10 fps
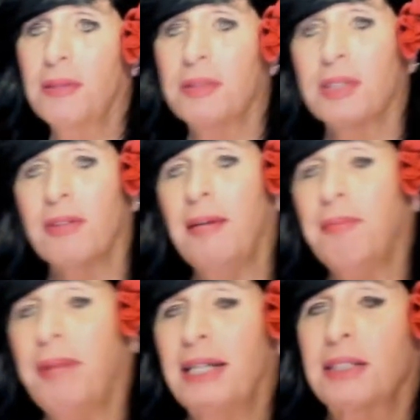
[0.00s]
He was a great
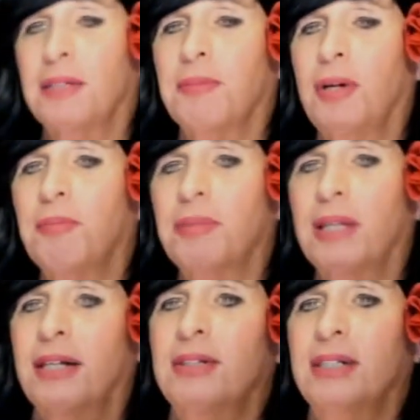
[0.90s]
basketball player.